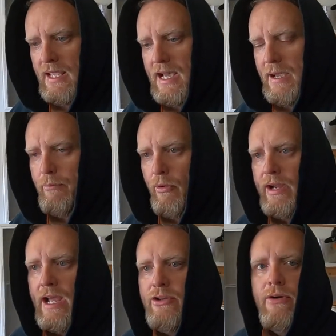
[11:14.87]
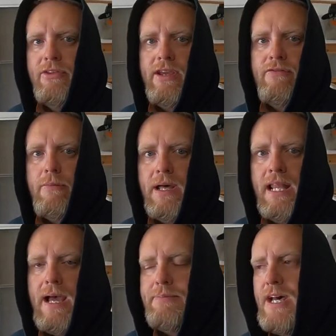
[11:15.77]
I do everything from my
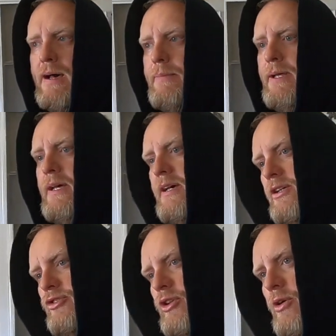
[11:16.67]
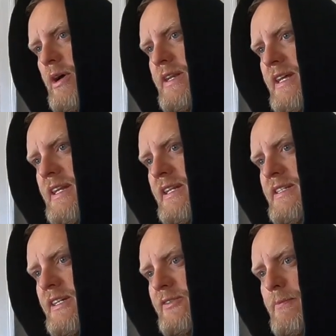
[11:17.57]
laptop, so I didn't
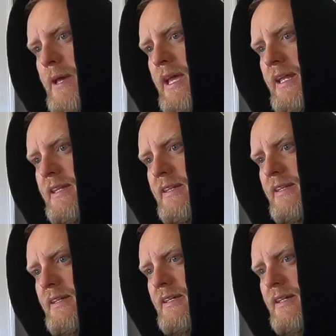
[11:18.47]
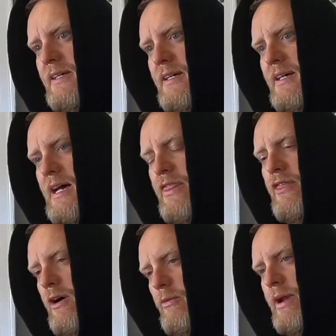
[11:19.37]
anticipate. I
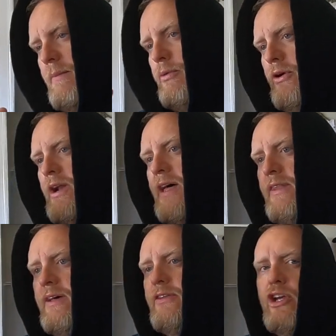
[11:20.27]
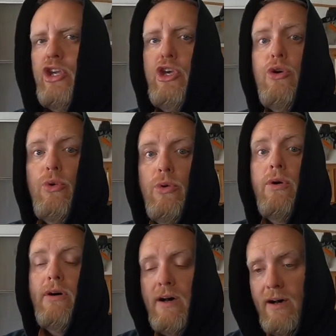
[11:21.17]
thought when I put it on the queue
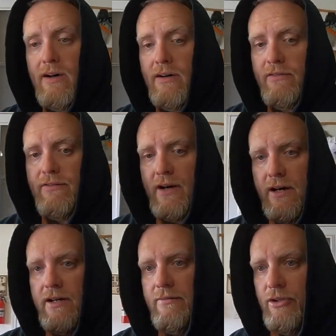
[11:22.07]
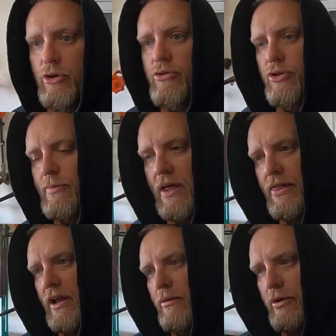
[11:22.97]
of YouTube, I
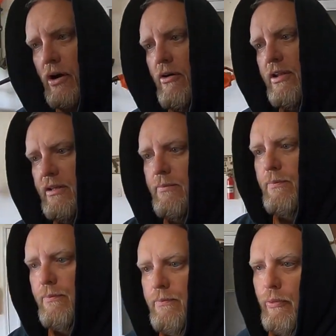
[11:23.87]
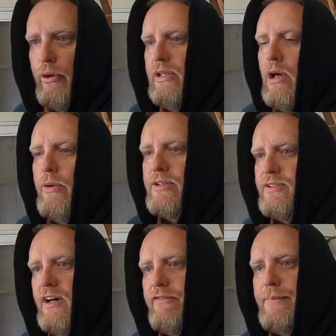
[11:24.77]
thought it would already preload
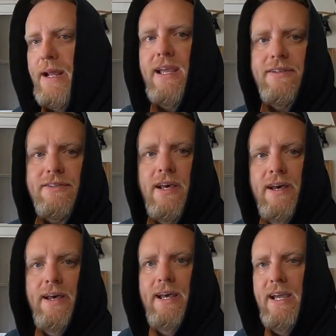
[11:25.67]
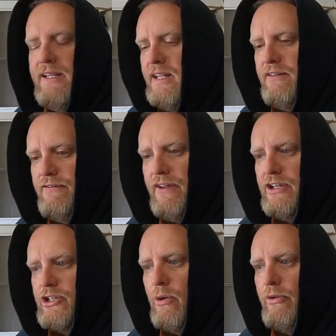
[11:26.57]
itself, but I guess it didn't
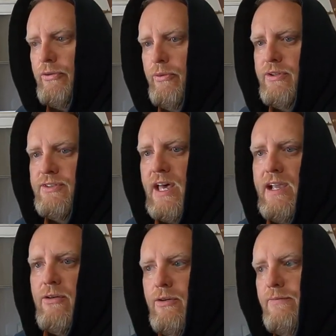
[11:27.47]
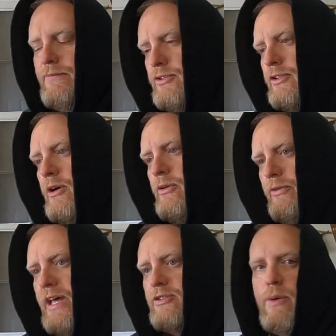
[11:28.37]
finish going through the cycle, so
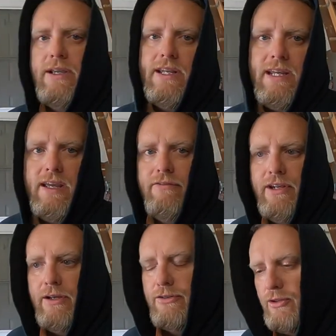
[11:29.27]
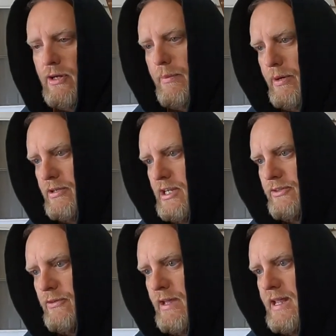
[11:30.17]
that's why you didn't get a video. So I apologize
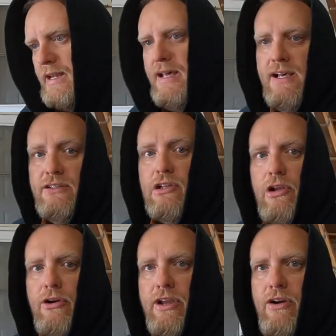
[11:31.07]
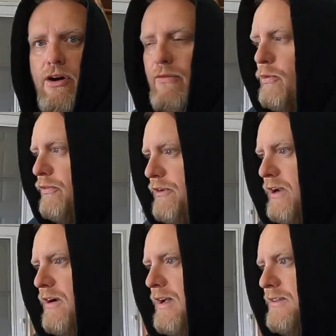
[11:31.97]
for that. It's a learning curve. We'll
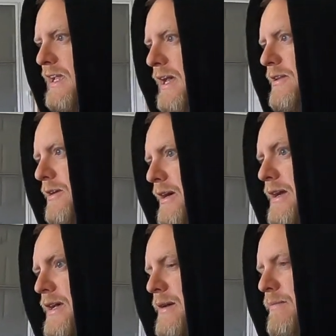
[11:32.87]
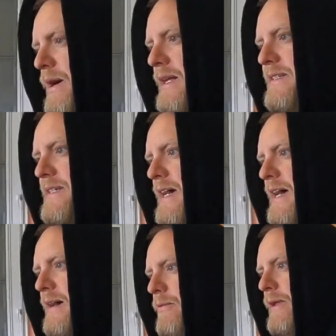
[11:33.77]
figure it out together. But
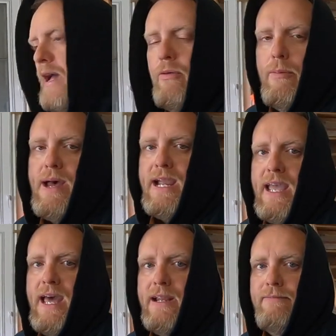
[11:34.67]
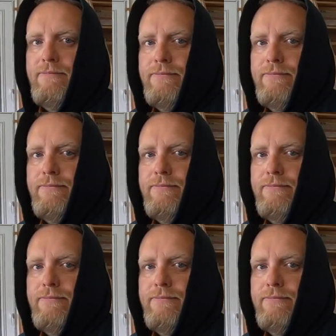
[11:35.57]
yeah, we're back at it.